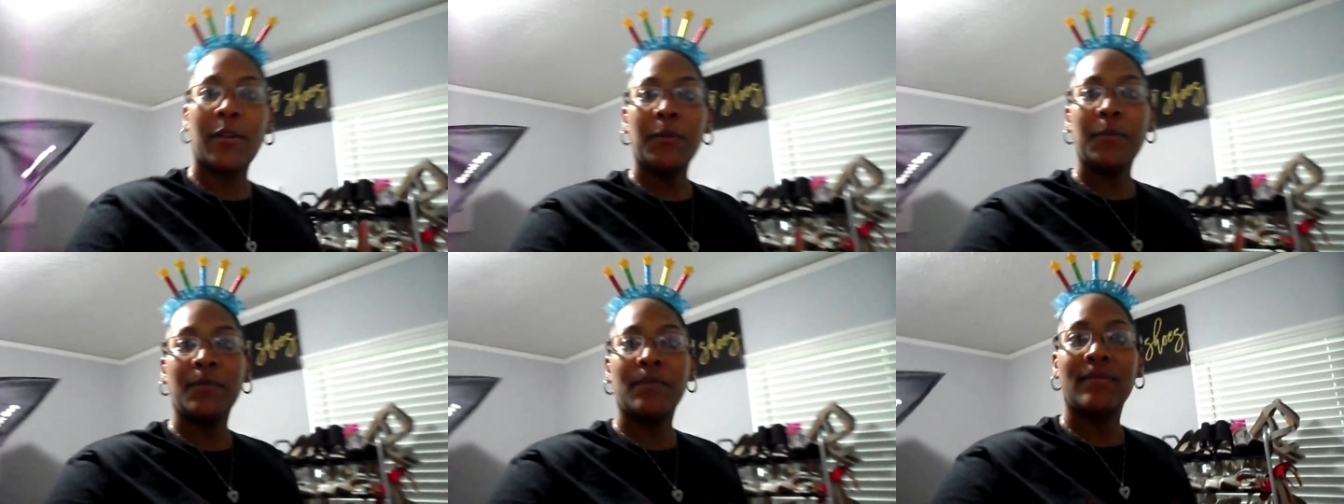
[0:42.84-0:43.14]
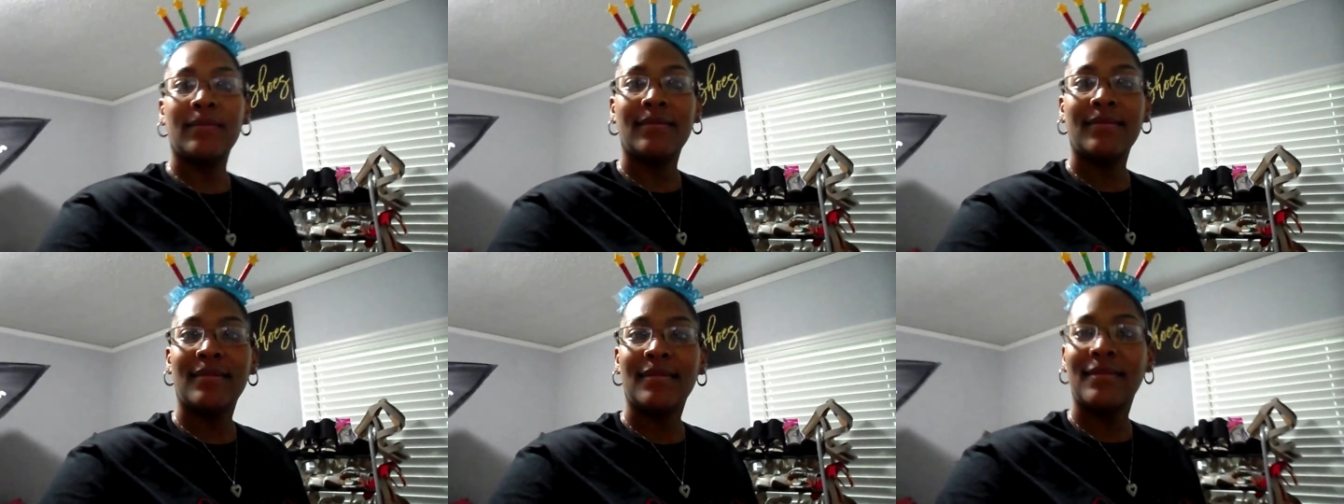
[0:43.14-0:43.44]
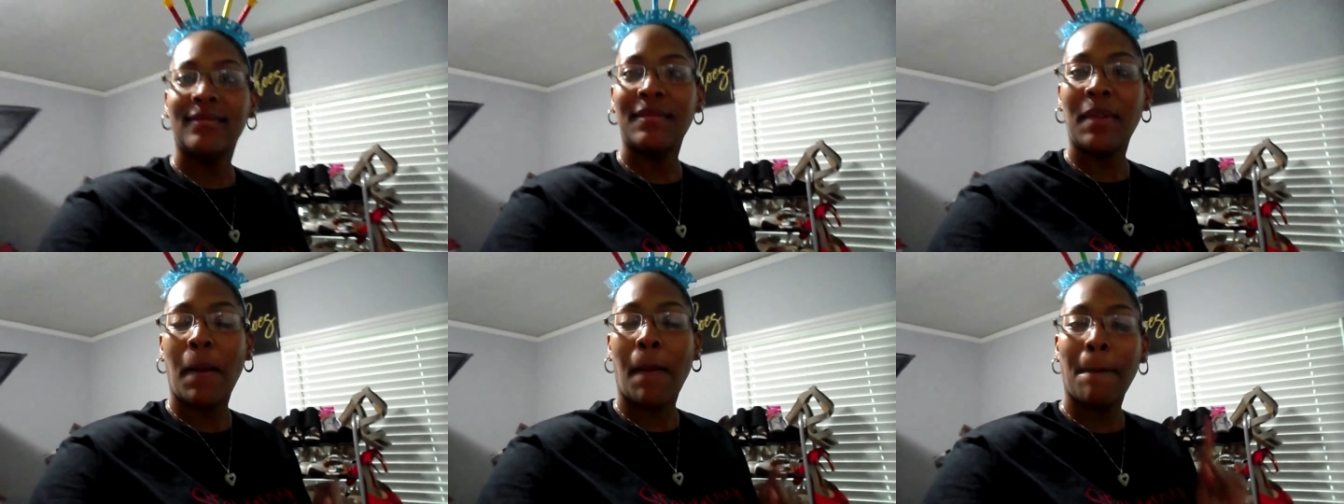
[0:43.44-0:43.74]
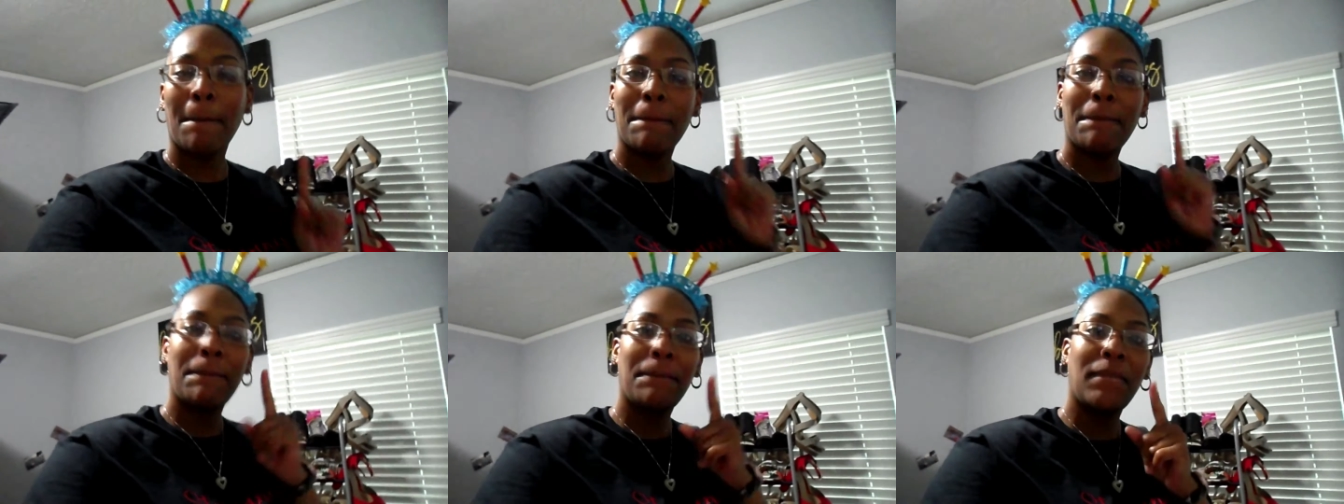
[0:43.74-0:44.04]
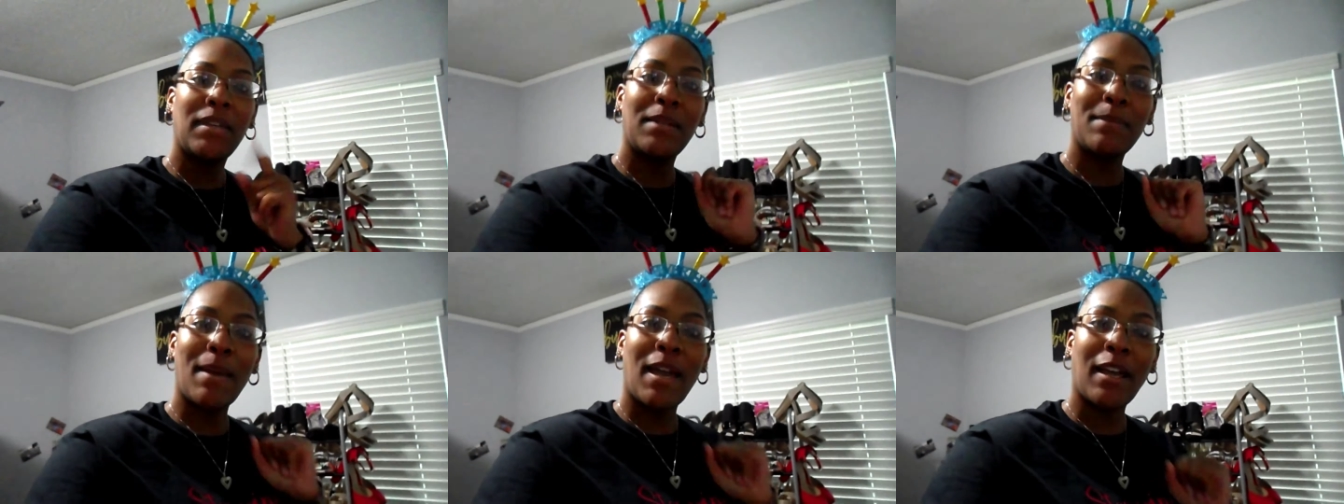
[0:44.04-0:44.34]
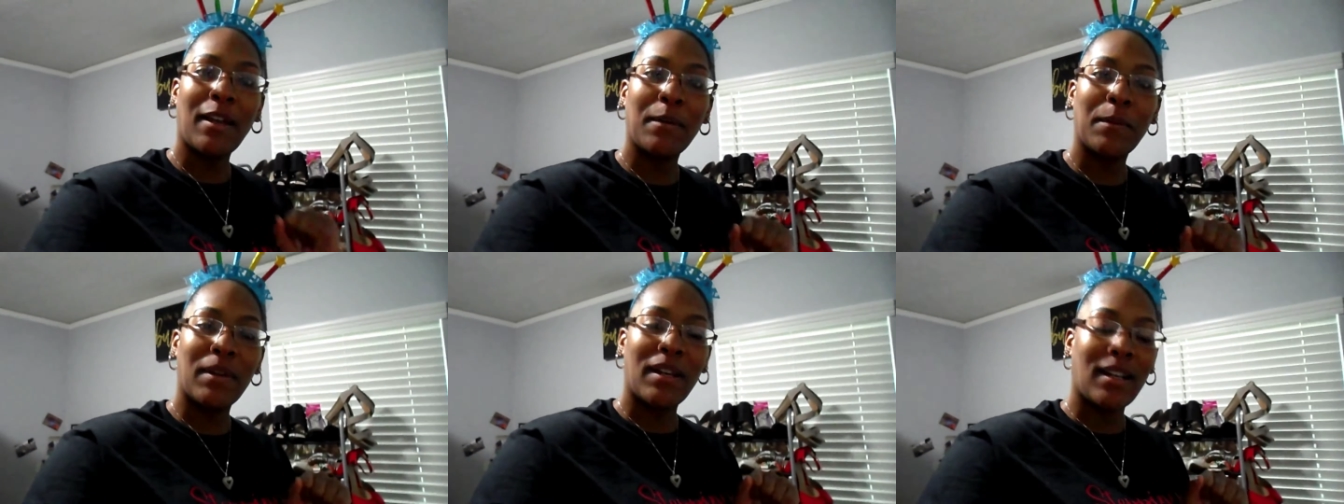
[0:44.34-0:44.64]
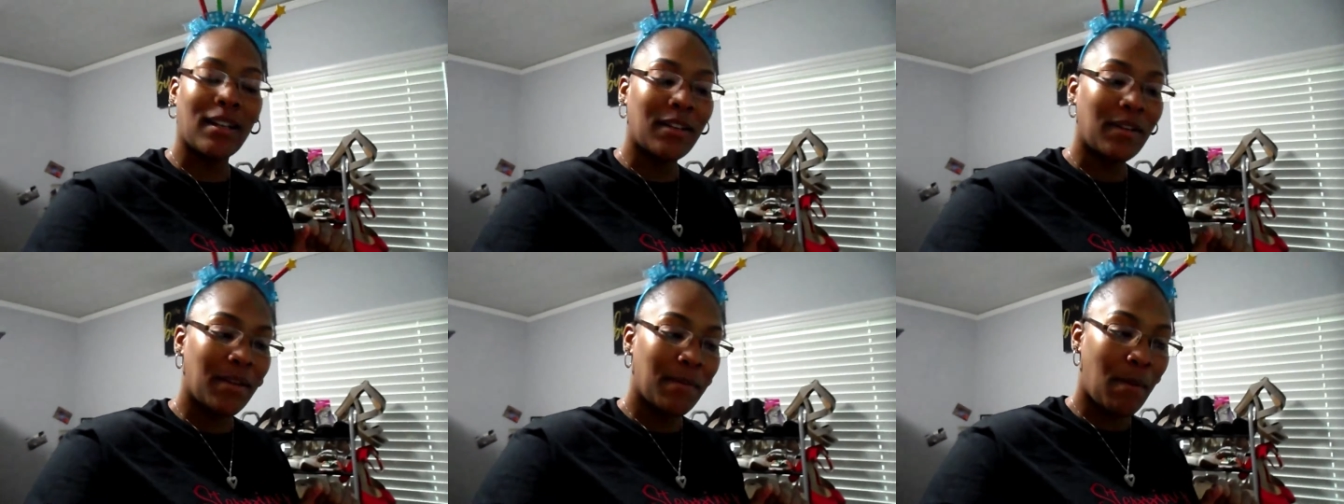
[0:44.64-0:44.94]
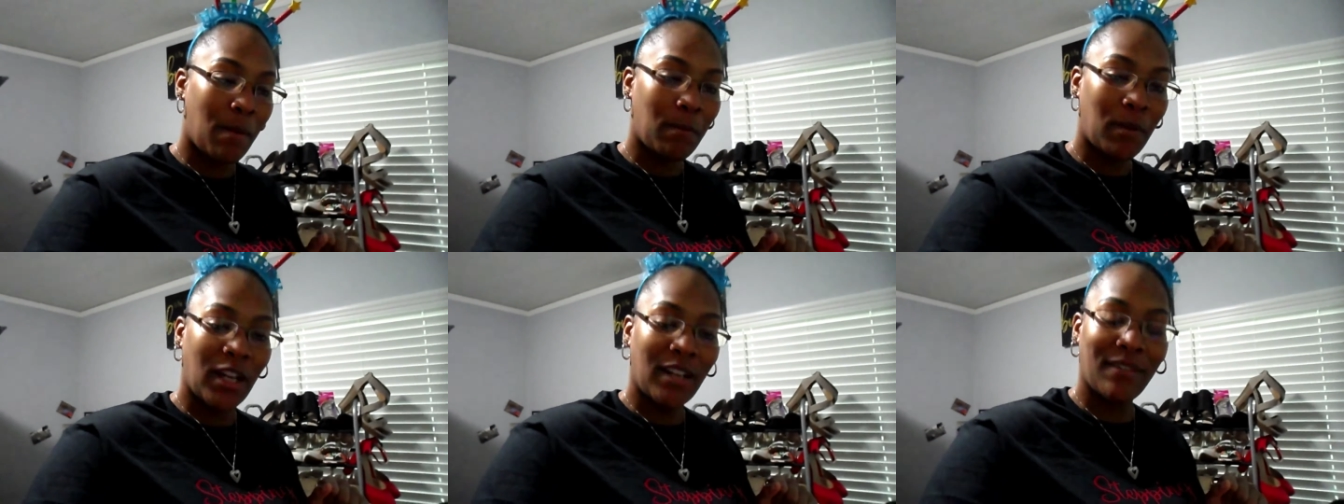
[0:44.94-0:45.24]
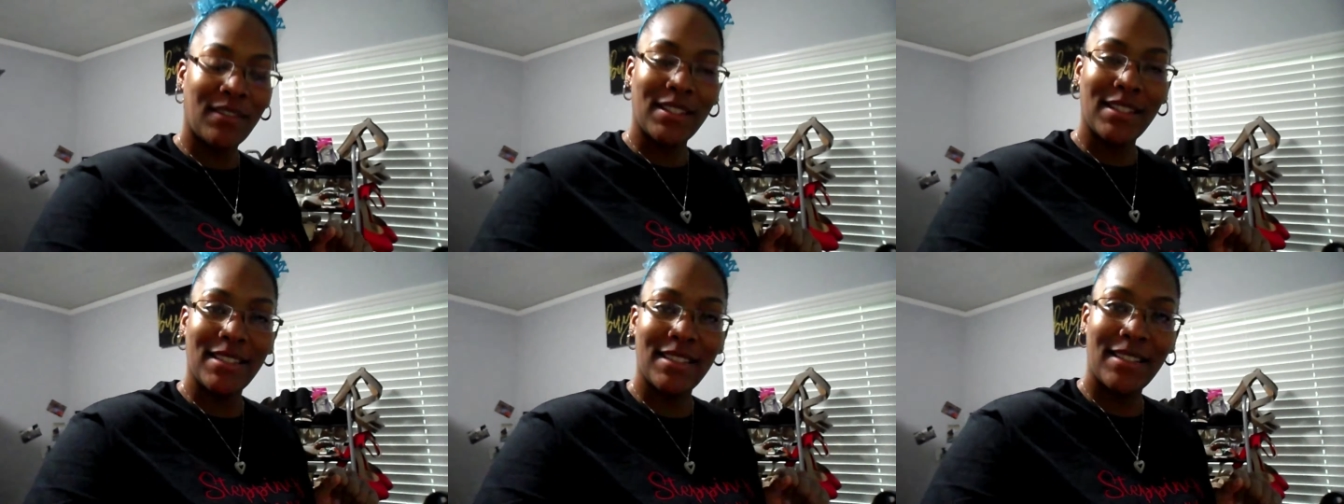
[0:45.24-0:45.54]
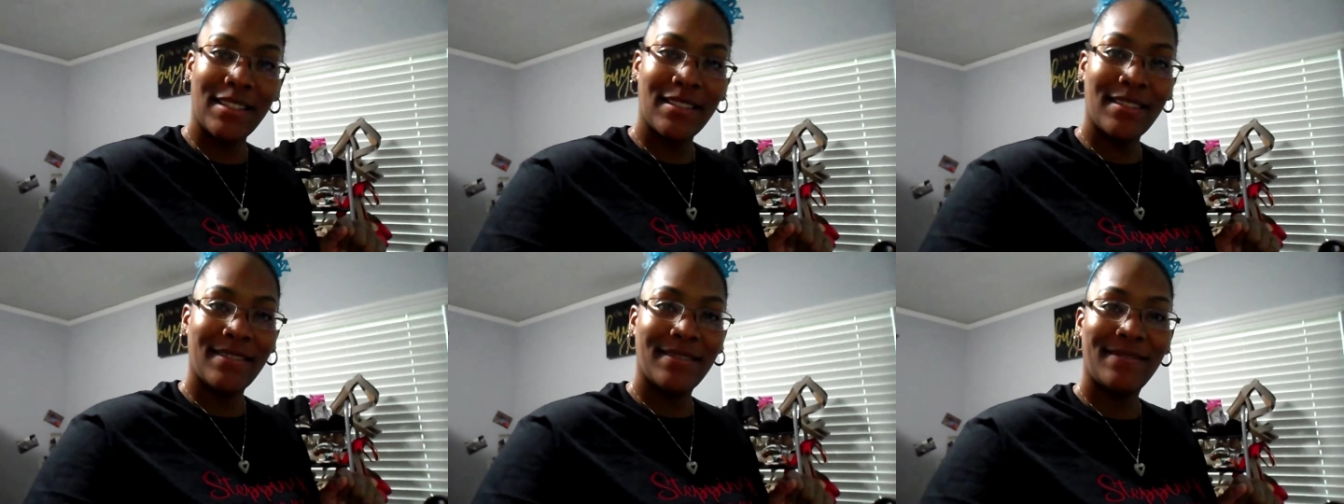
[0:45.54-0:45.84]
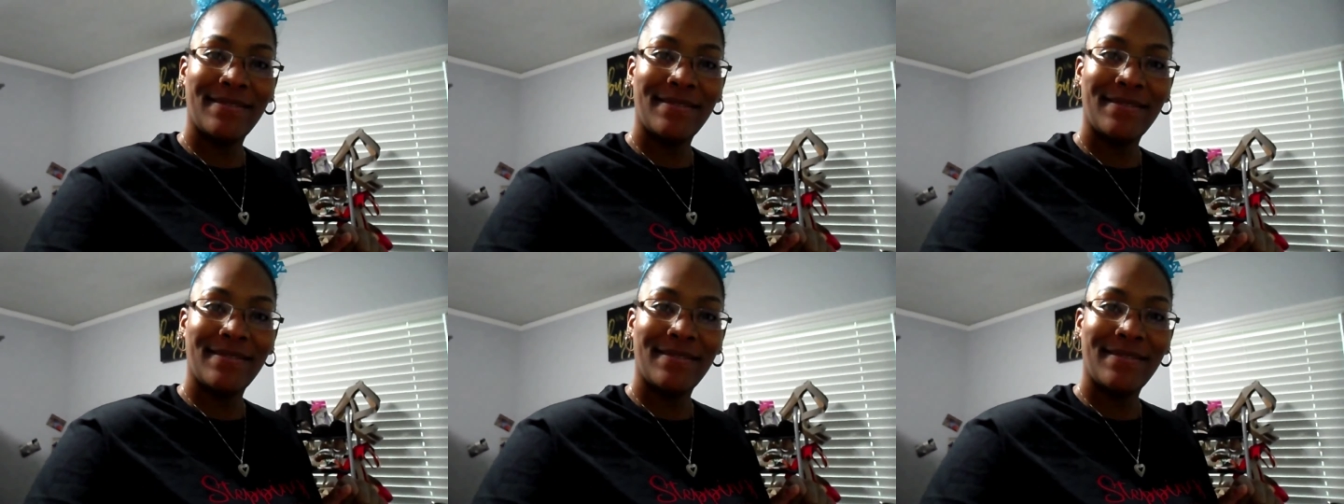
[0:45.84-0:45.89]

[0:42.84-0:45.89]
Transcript: so be back when I go get my breakfast.